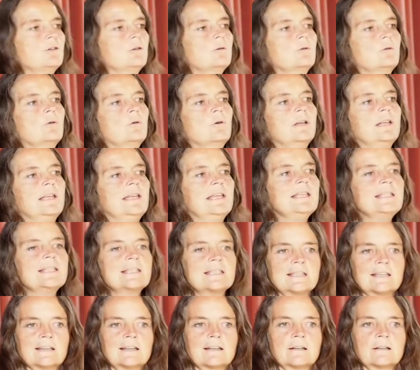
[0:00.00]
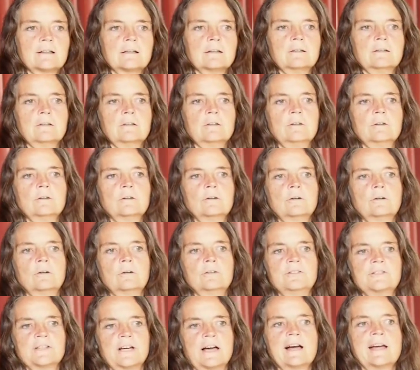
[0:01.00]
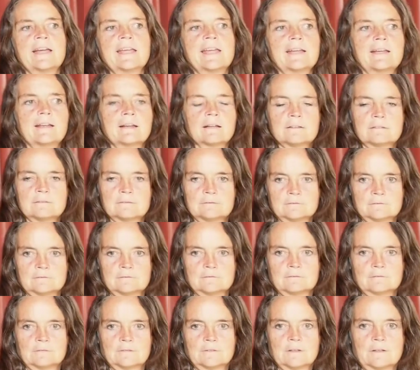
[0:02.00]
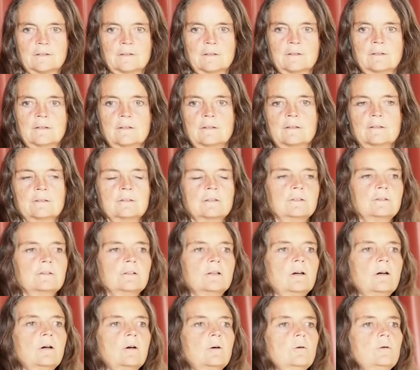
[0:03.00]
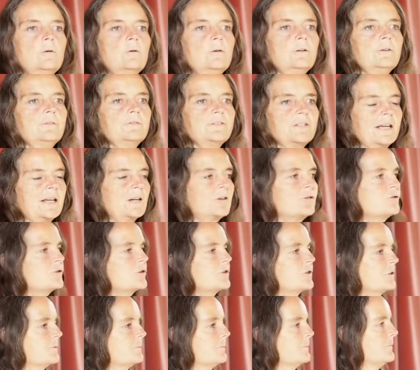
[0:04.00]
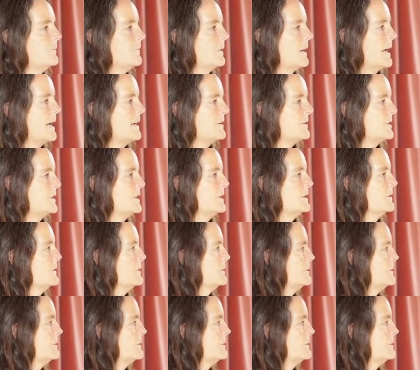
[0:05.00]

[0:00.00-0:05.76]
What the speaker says: your eating, your dying. That the whole of Tantrism, as it